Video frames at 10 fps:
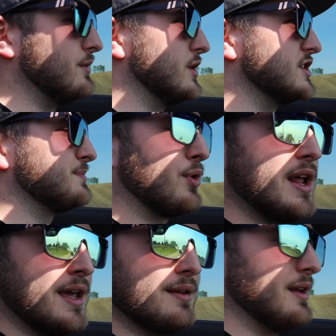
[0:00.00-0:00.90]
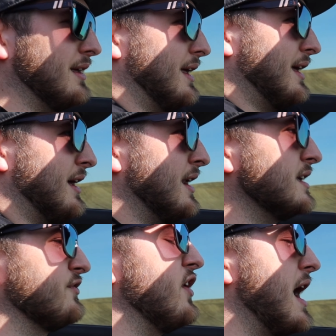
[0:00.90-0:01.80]
which is pretty, it
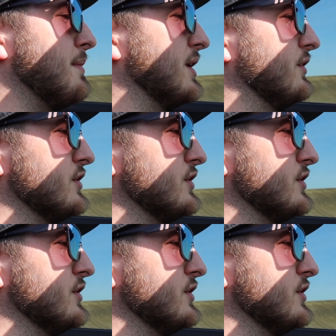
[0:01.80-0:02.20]
is phenomenal.